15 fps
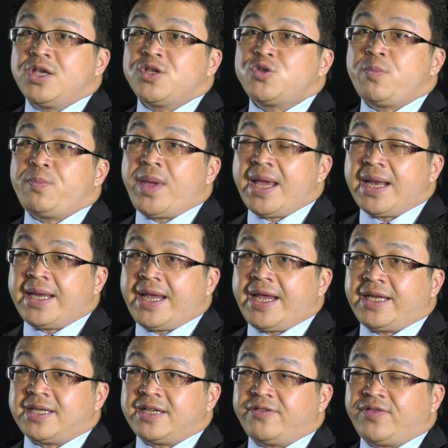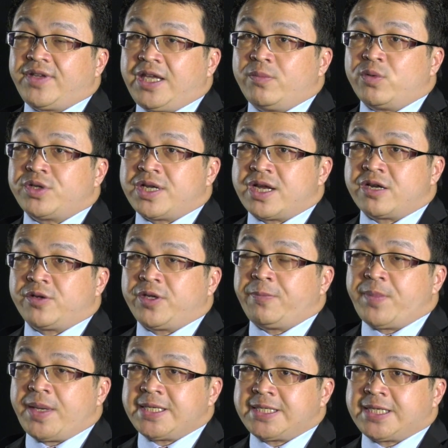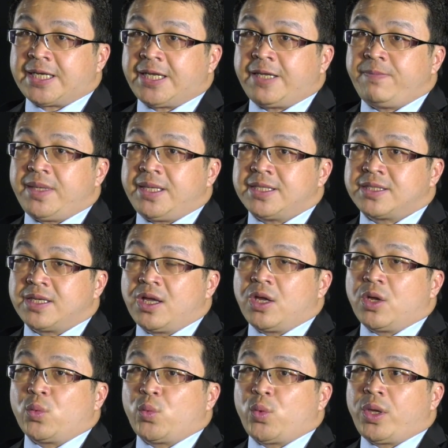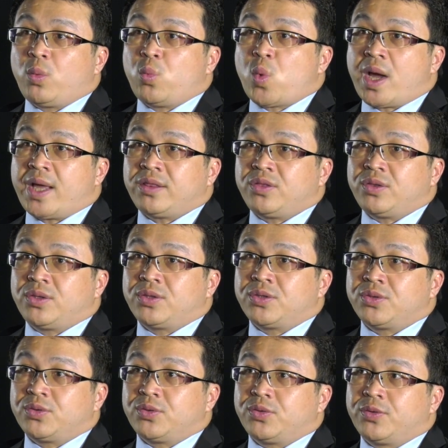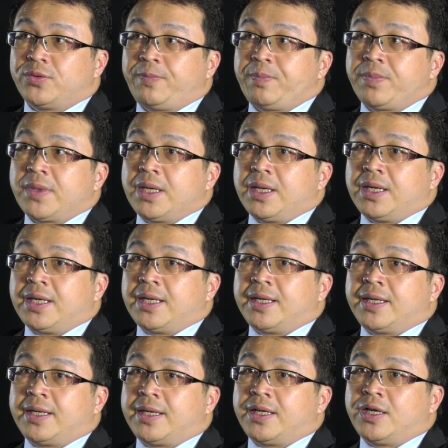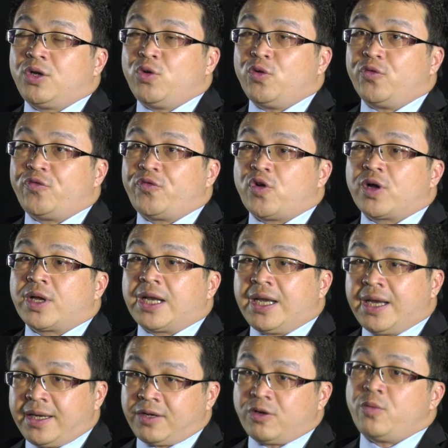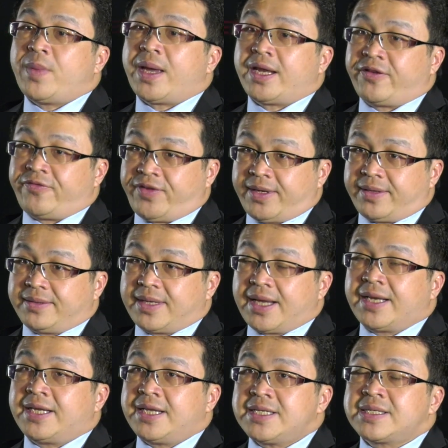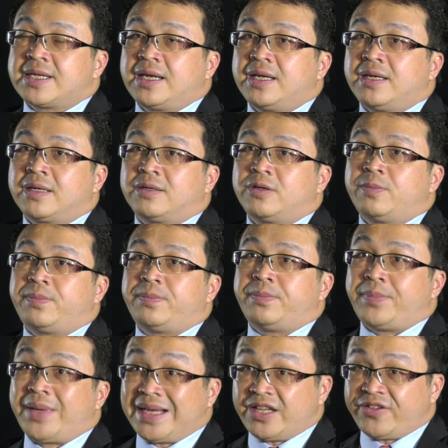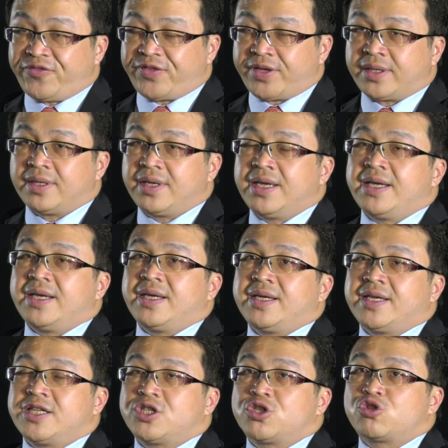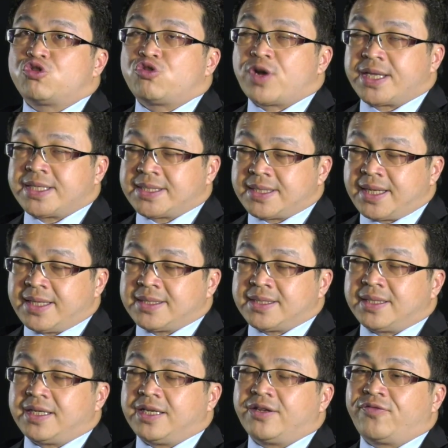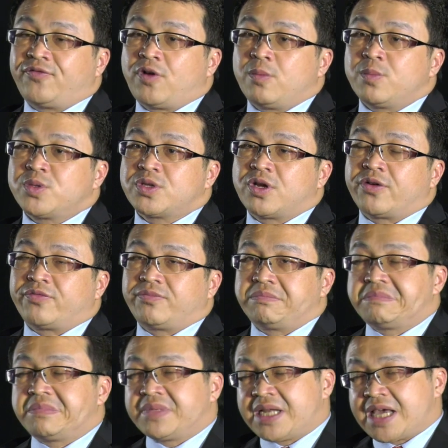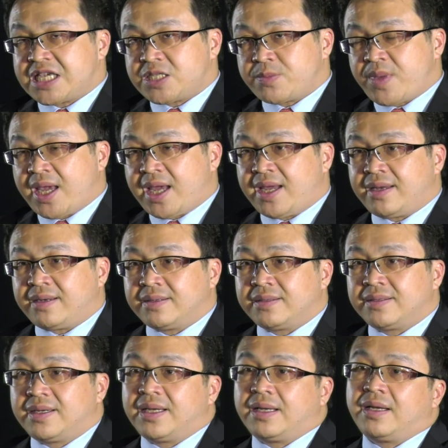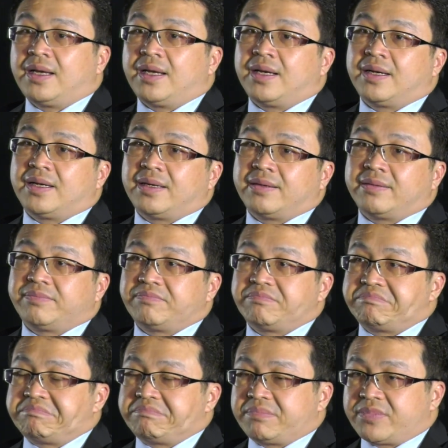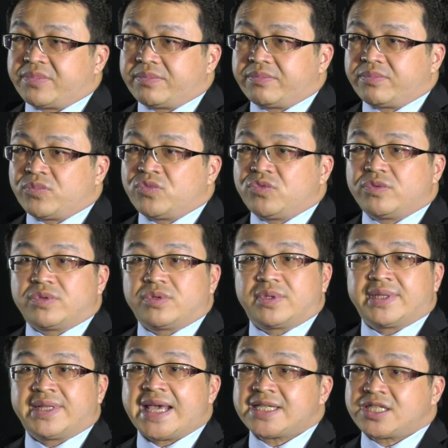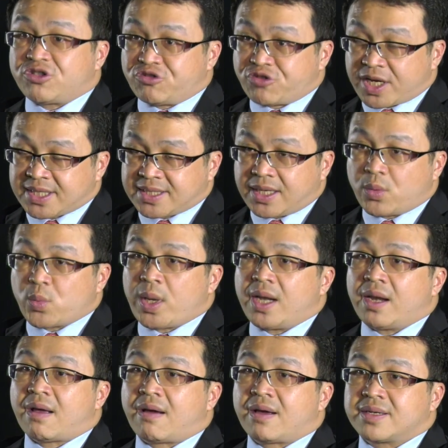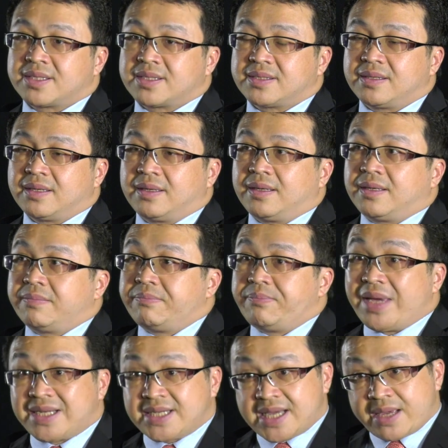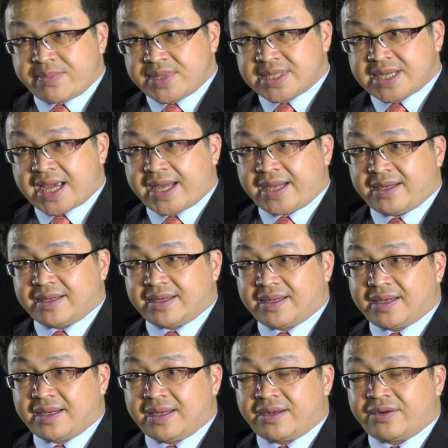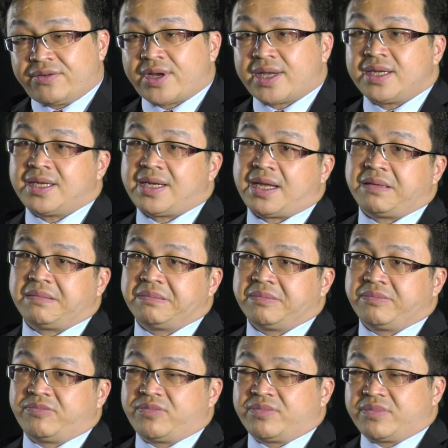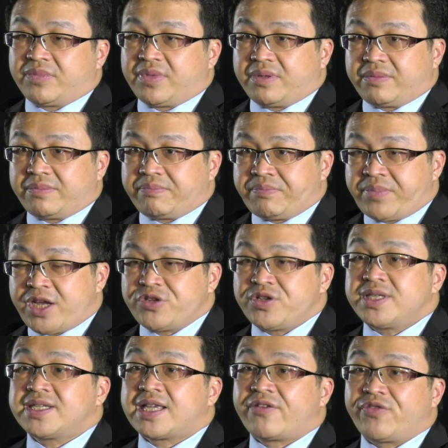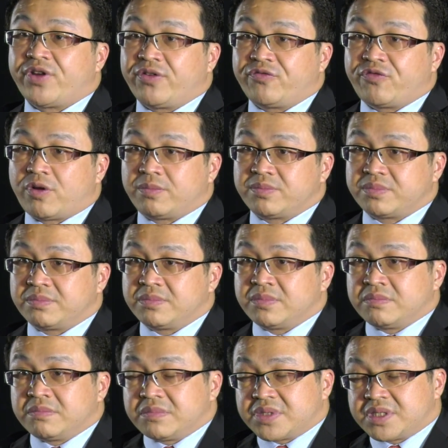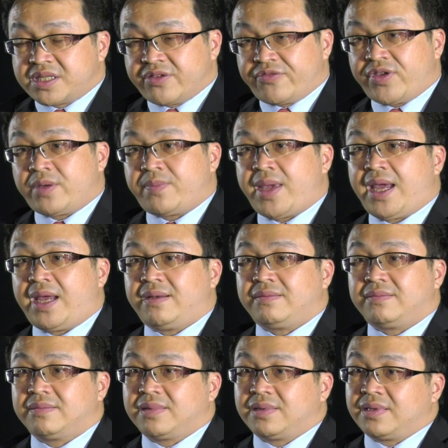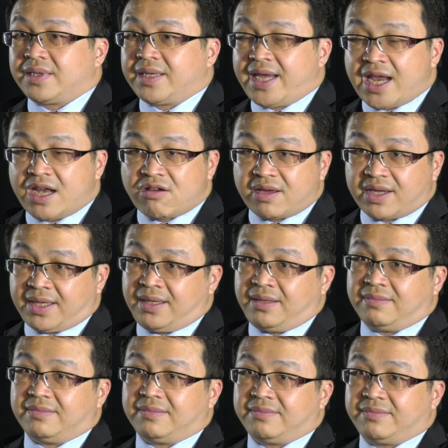So palliative chemotherapy basically means we want to look for clinical benefit, and this clinical benefit is translated in the forms of less pain, less drastic weight loss, better appetite, rather than patients suffering from severe pain, cannot eat,